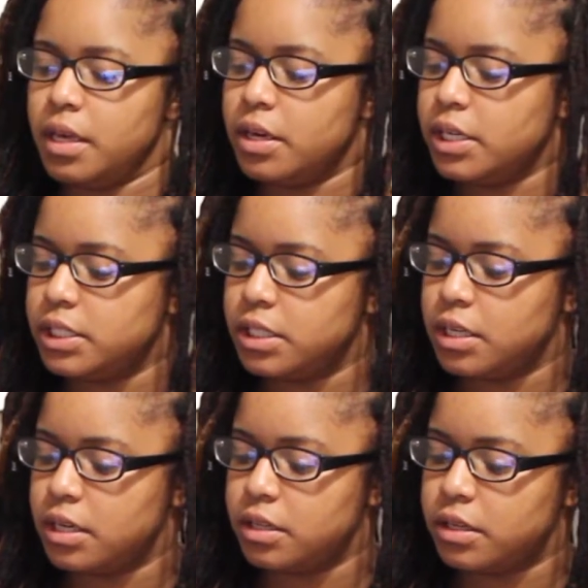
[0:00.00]
Here is
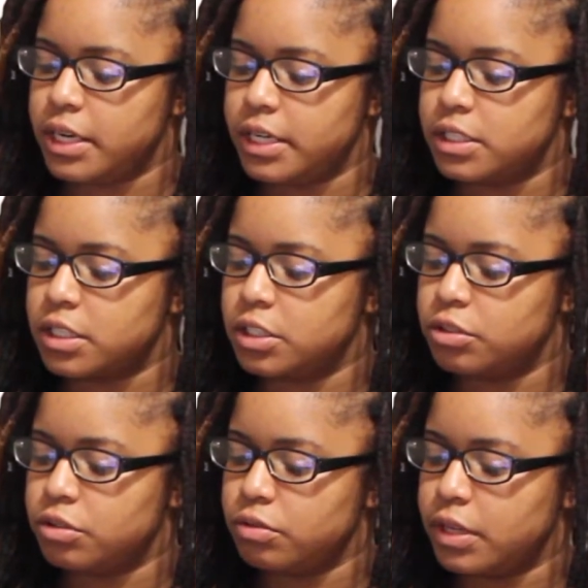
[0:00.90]
another edge
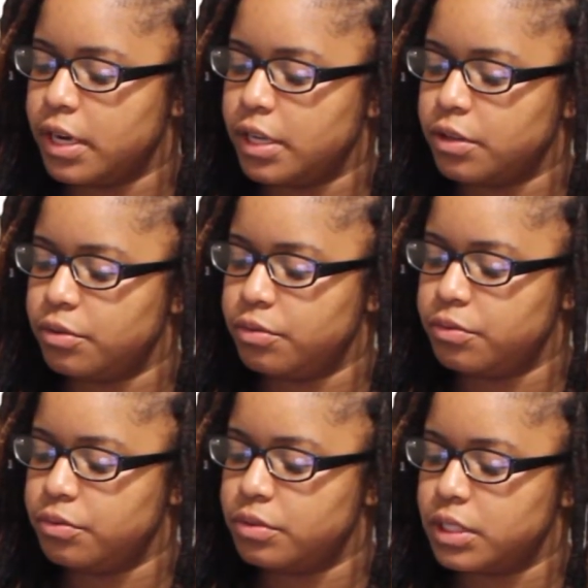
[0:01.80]
control that I
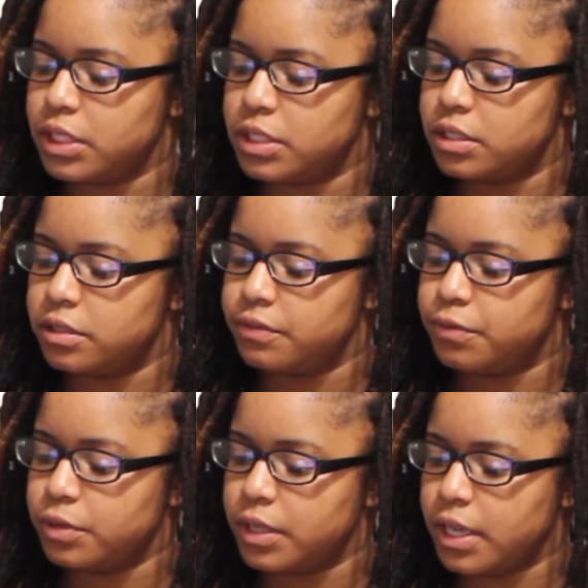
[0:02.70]
use. It's the
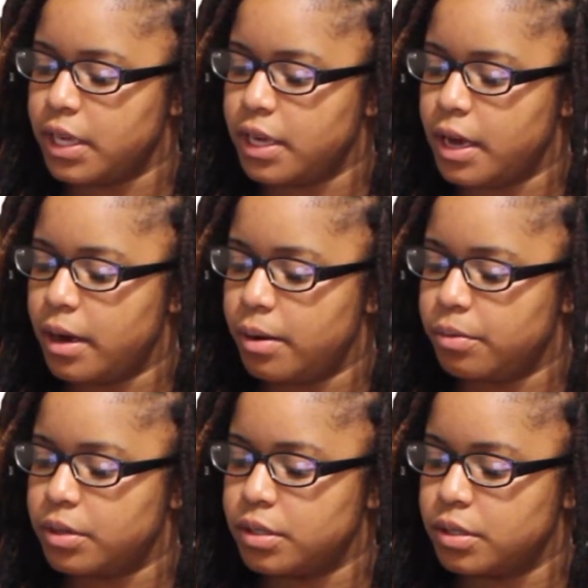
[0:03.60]

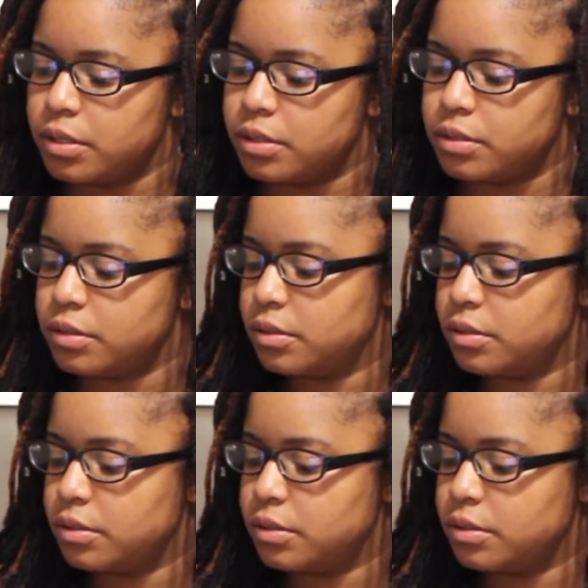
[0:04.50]
48-hour,